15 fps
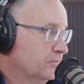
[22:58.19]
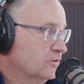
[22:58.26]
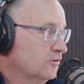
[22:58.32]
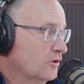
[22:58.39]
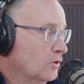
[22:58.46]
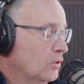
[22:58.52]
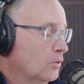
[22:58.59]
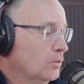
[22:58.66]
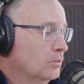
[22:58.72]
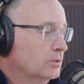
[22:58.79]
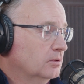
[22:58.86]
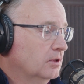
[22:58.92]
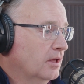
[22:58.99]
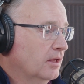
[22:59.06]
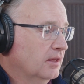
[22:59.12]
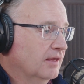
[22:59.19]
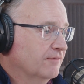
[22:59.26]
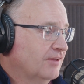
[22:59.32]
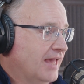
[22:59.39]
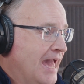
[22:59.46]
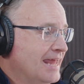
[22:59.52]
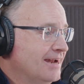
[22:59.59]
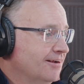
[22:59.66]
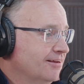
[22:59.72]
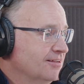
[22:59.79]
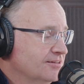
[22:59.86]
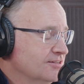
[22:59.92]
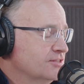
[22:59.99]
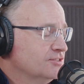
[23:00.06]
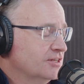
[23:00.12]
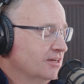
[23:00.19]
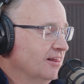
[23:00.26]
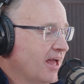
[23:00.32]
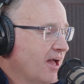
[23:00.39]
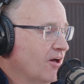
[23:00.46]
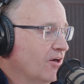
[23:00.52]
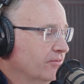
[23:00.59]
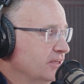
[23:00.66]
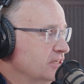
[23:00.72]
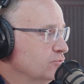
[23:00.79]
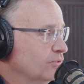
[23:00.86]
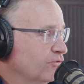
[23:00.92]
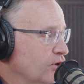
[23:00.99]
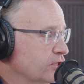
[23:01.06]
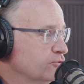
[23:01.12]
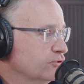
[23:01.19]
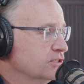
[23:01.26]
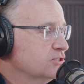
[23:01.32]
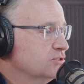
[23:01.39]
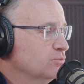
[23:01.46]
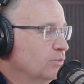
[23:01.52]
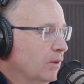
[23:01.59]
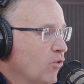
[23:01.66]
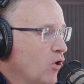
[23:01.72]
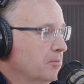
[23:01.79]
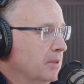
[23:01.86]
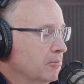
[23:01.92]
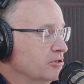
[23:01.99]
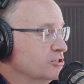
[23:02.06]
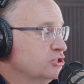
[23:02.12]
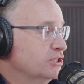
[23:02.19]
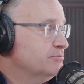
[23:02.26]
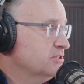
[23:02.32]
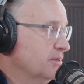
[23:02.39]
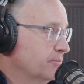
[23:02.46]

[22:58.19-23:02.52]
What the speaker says: So if Canada doesn't allow these refrigerants, we won't be able to ship